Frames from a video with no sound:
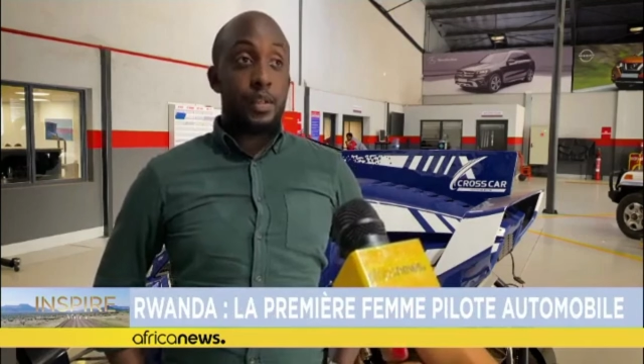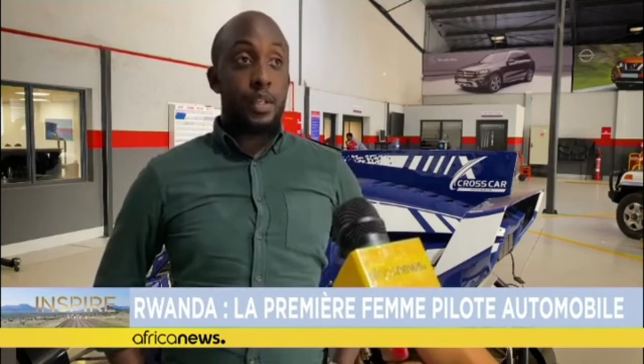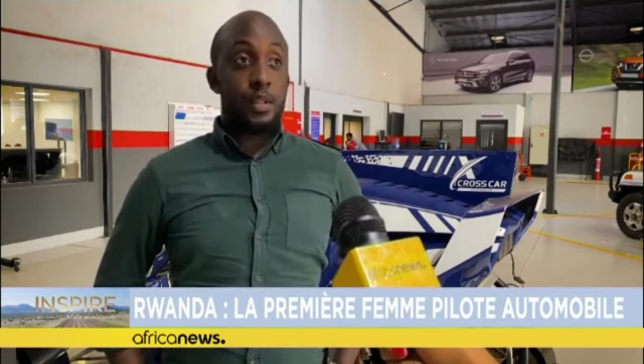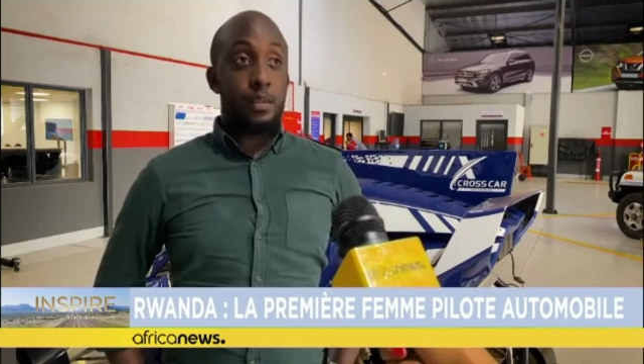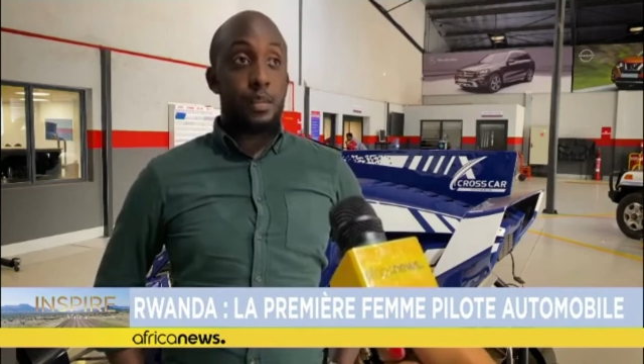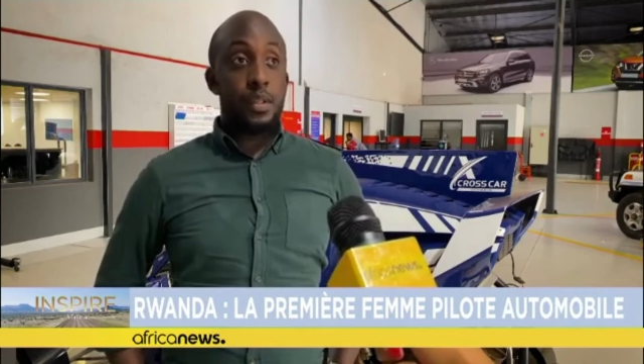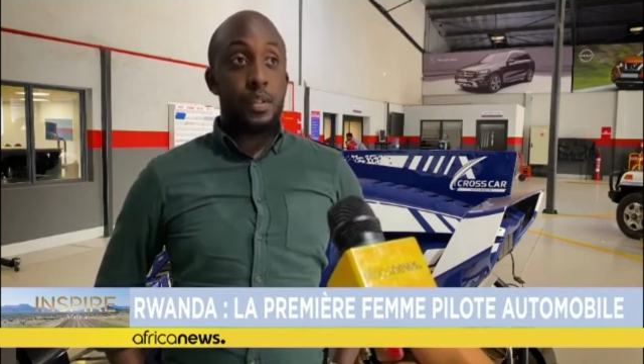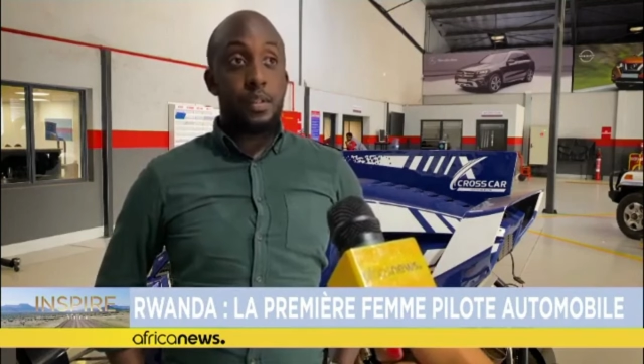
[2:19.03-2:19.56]
very
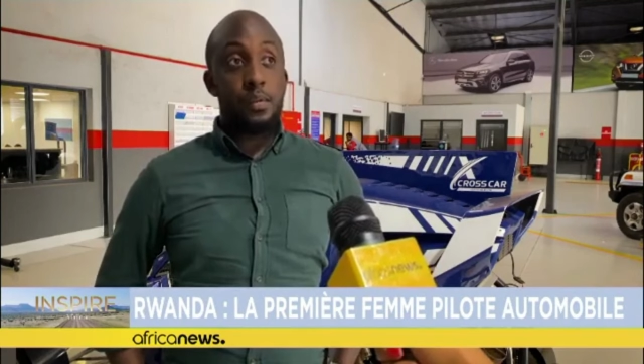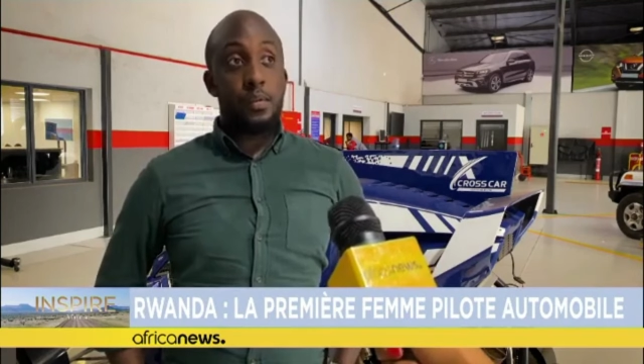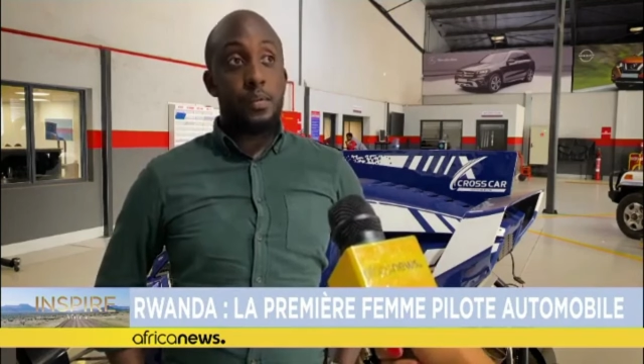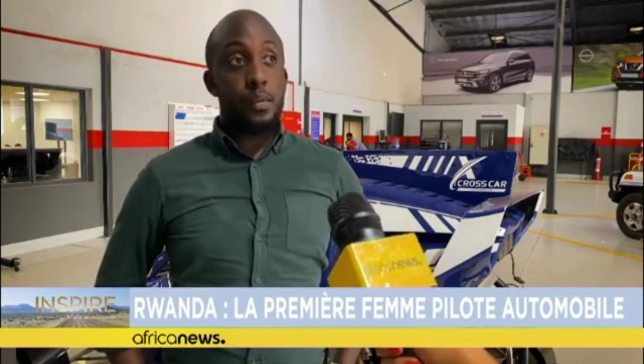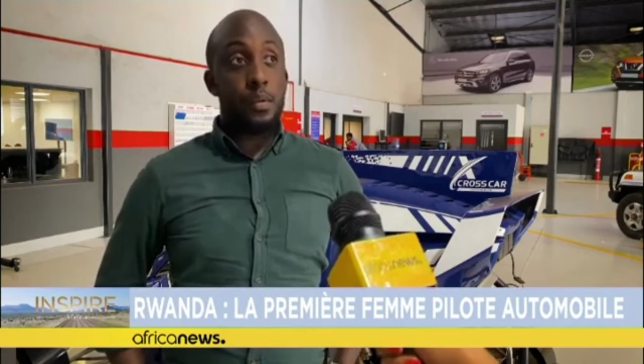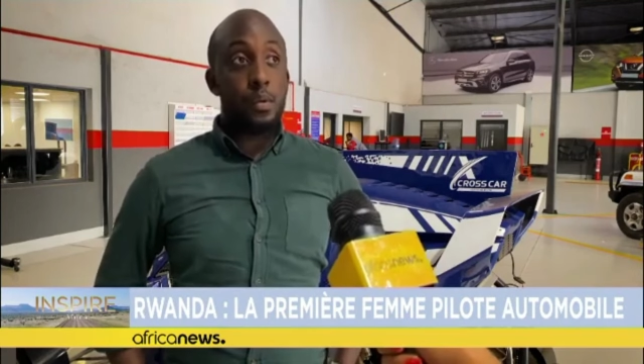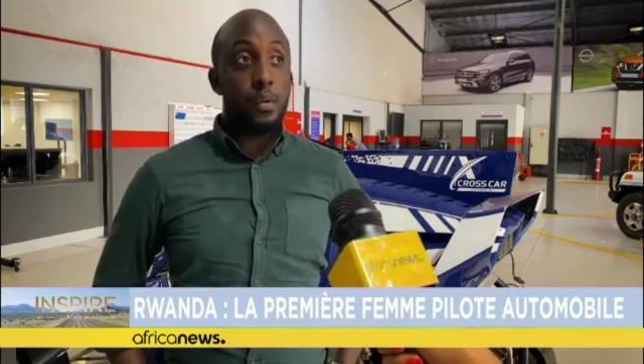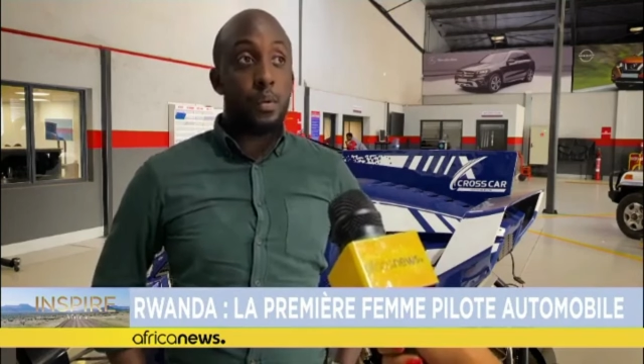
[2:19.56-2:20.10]
expensive
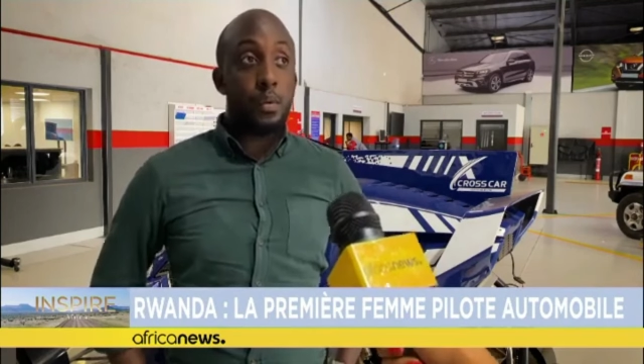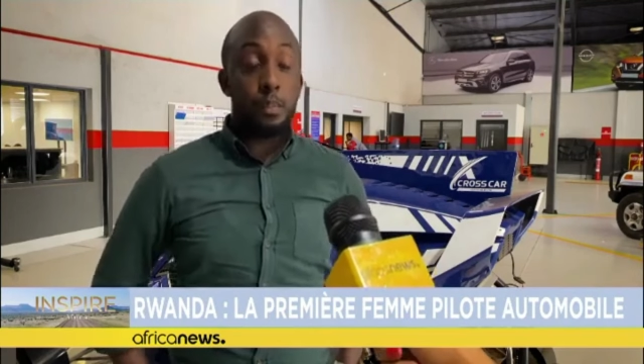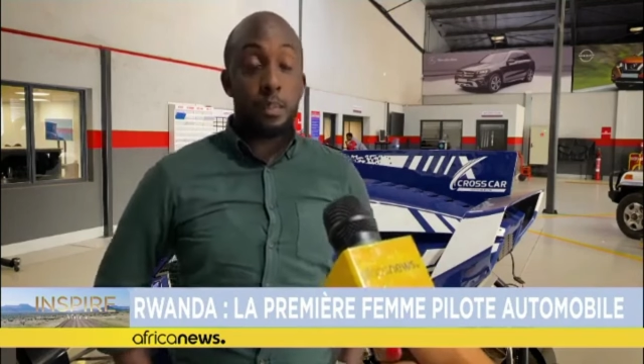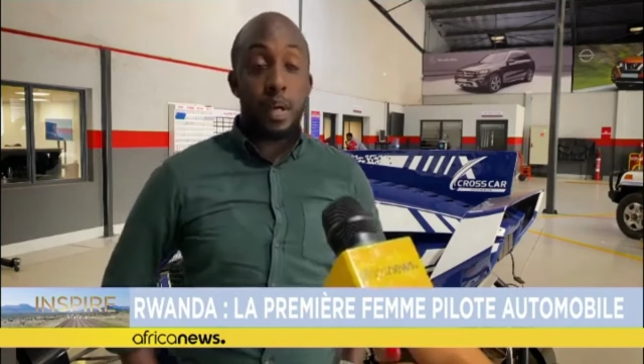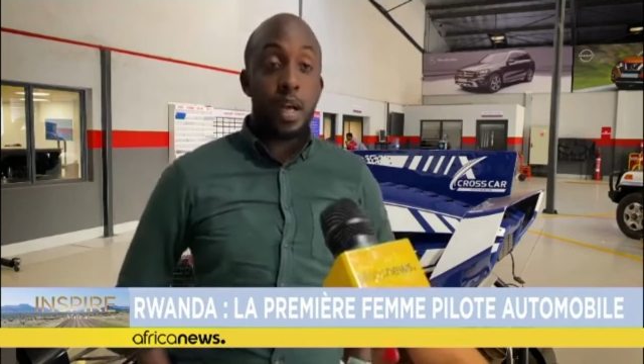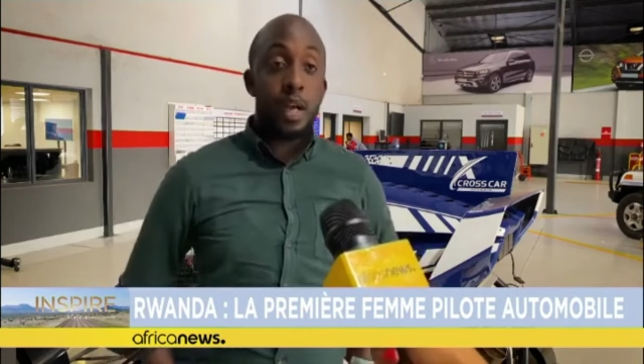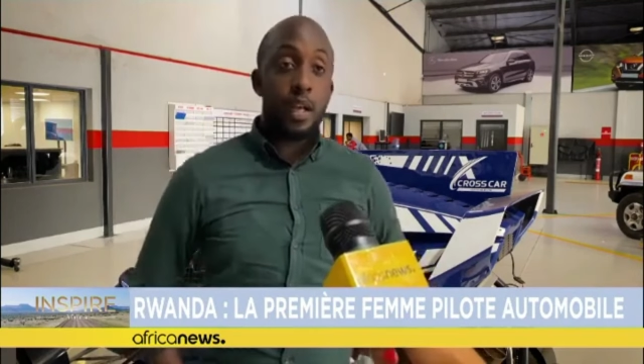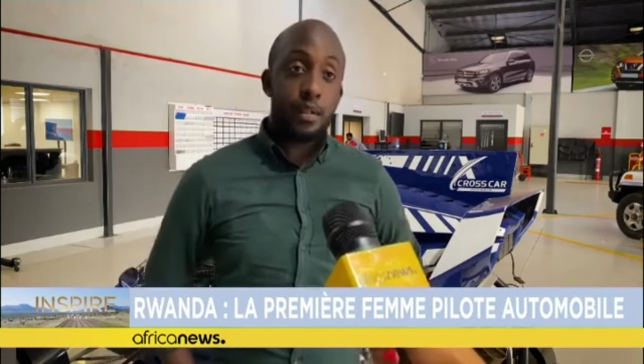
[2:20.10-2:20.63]
for
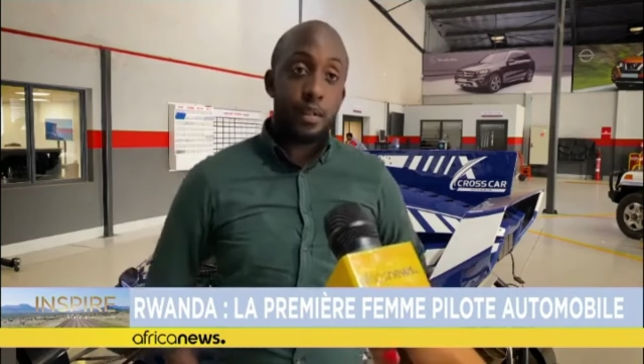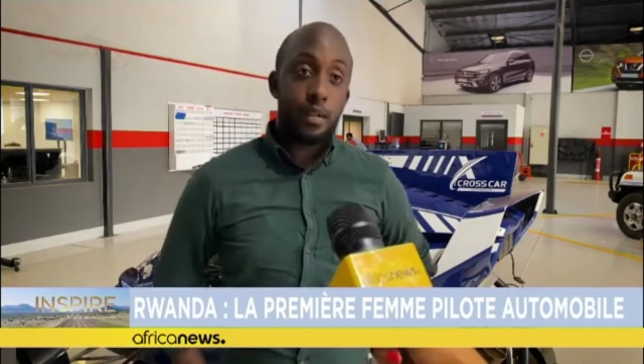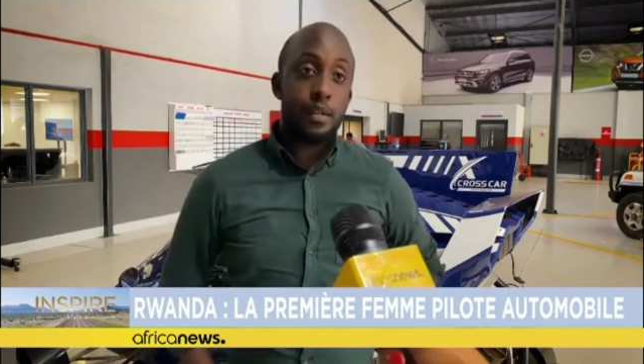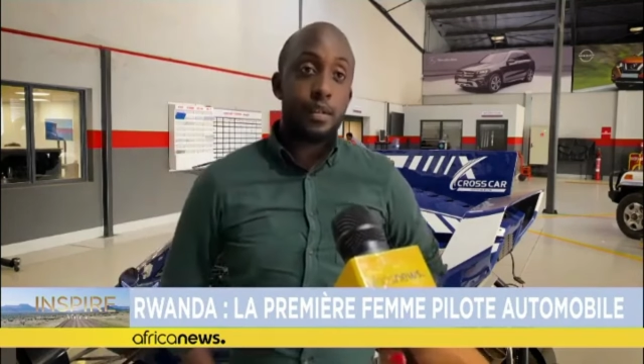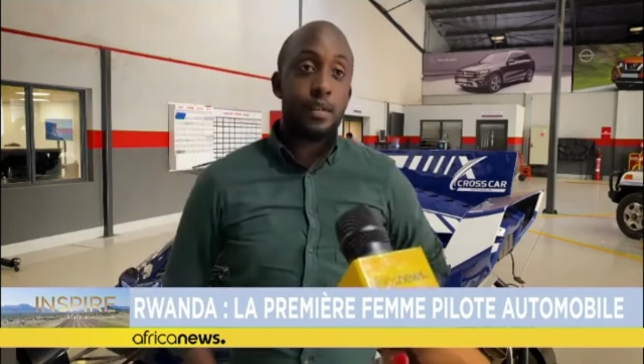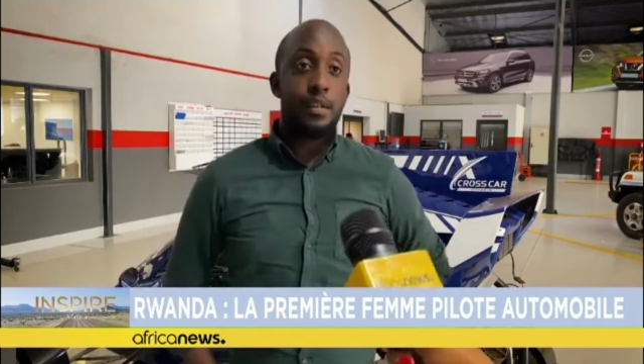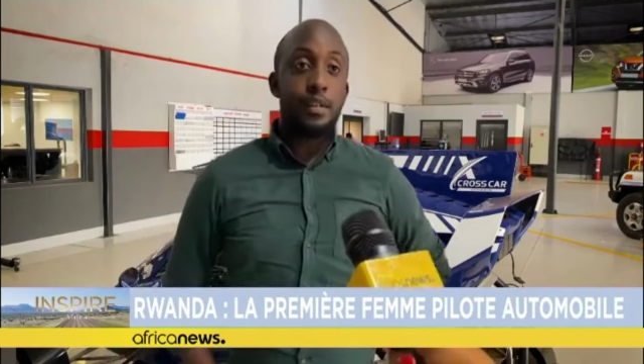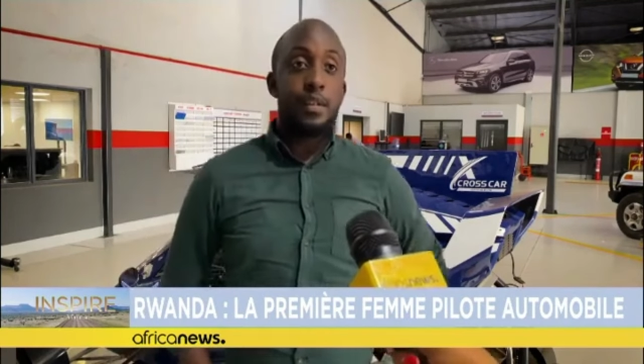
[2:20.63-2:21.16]

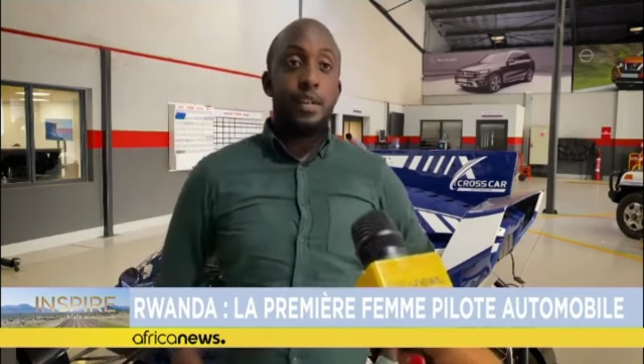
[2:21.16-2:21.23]
pads.